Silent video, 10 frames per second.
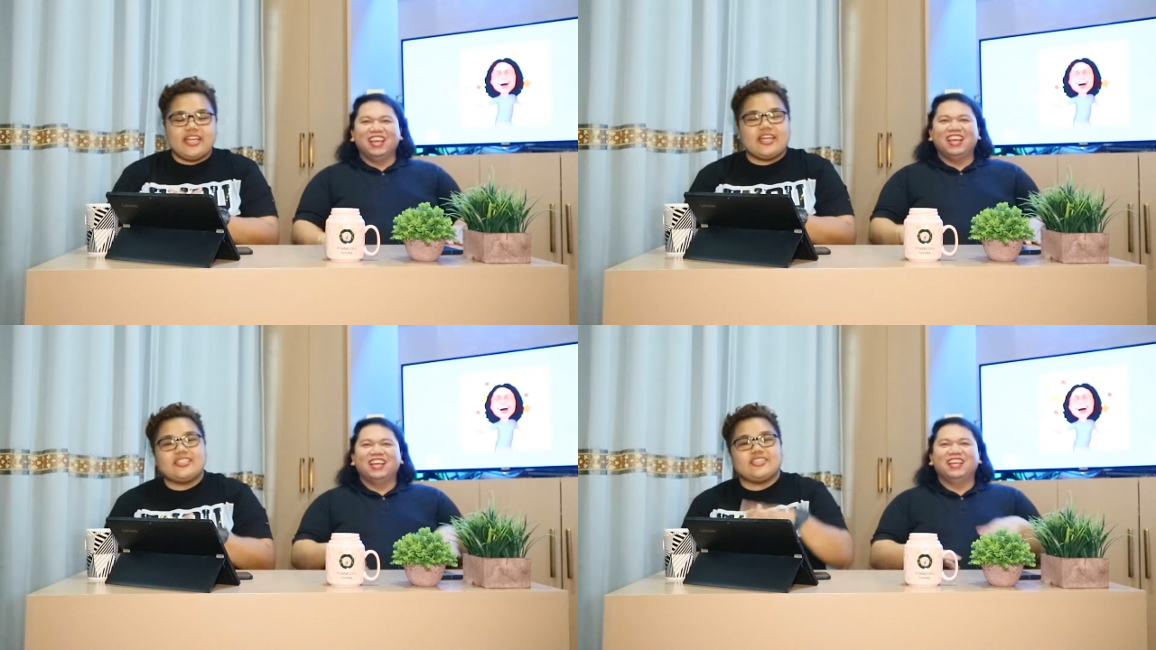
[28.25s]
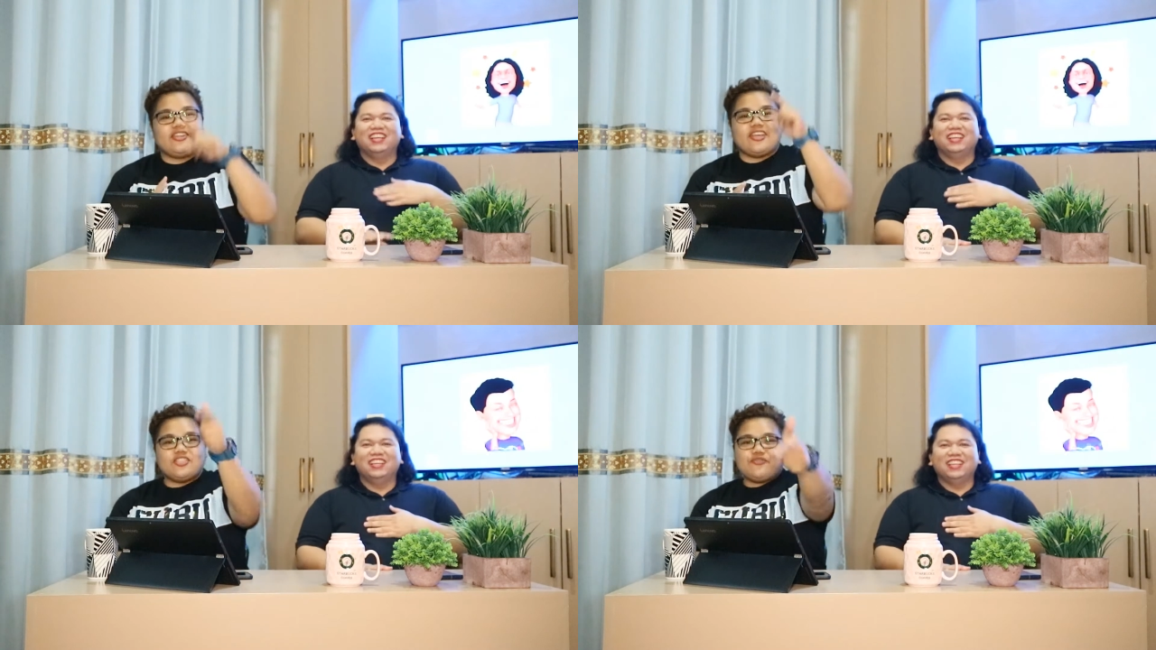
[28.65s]
Speaker 1: and on
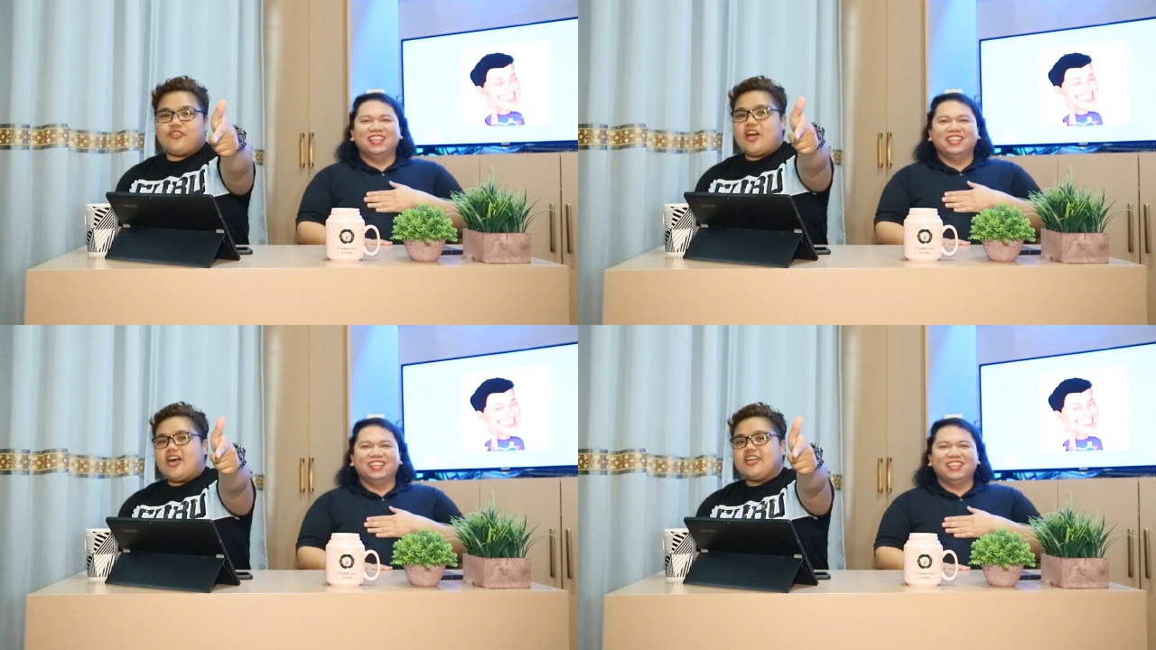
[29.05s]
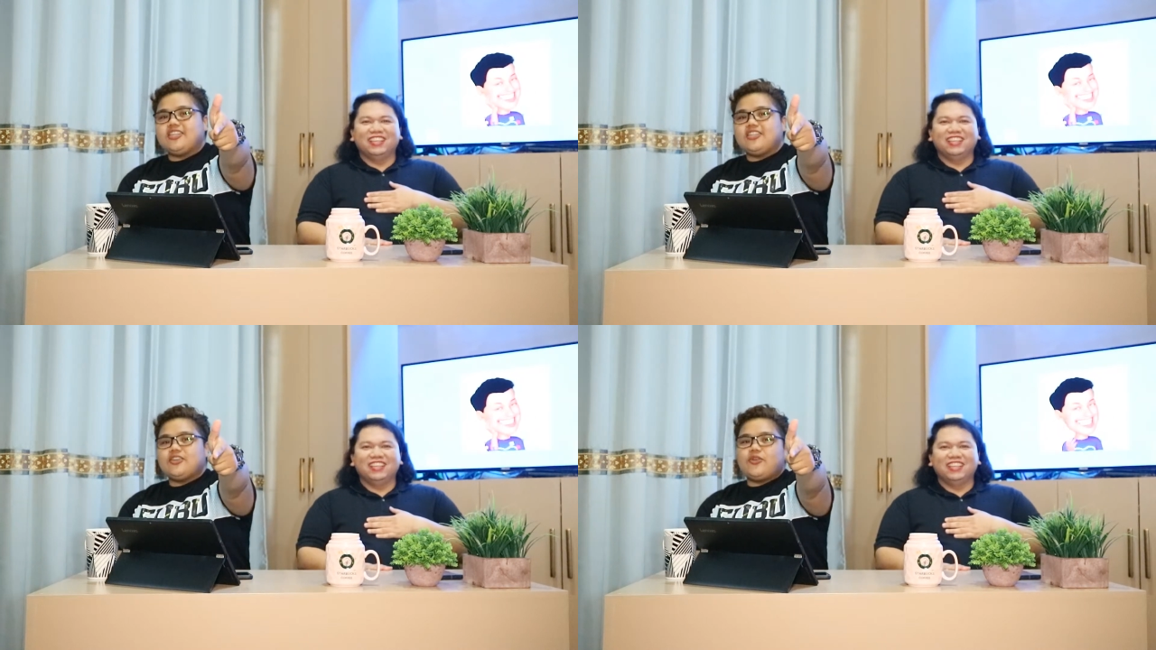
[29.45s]
today's
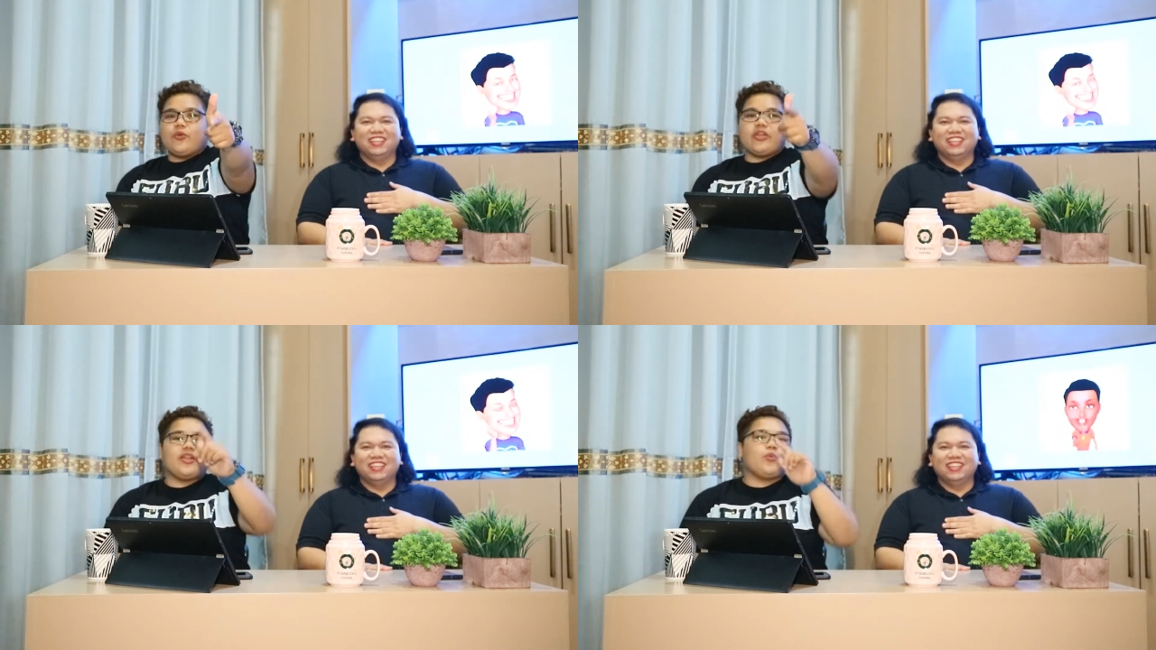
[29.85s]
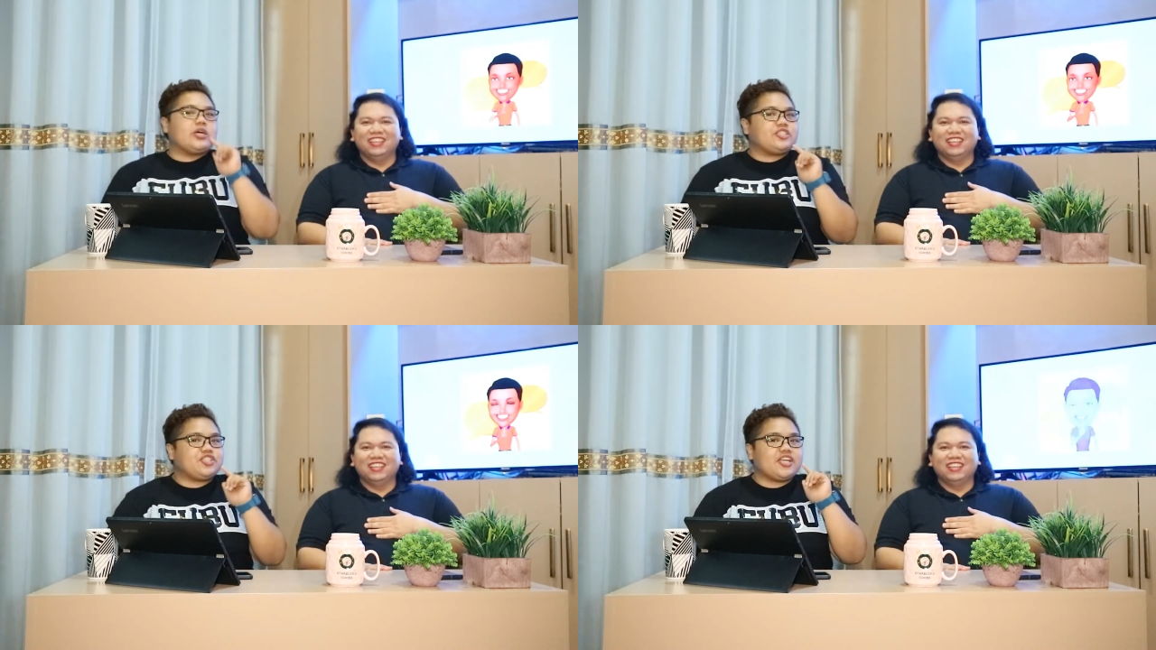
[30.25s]
vlog, we're gonna
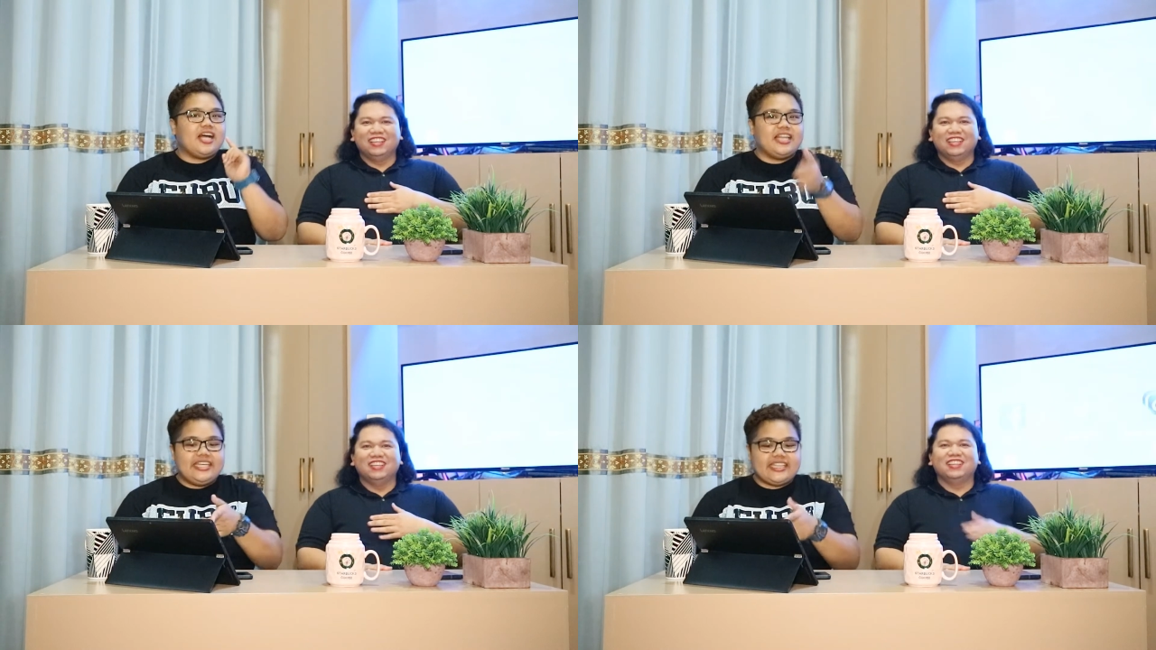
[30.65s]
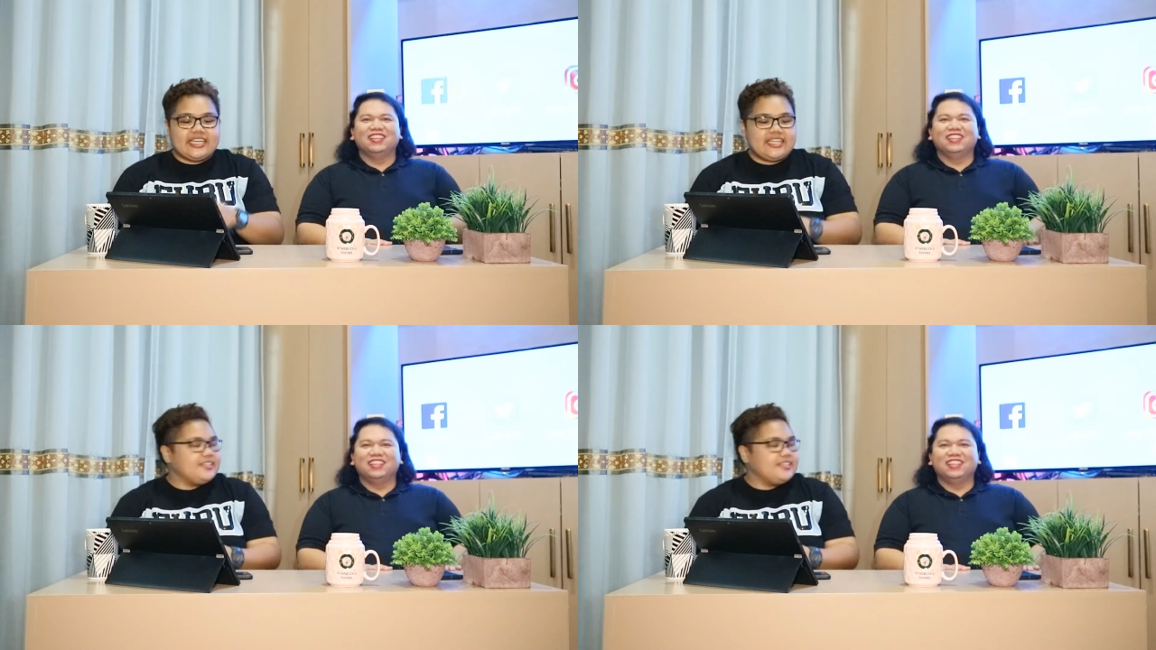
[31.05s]
watch Alita.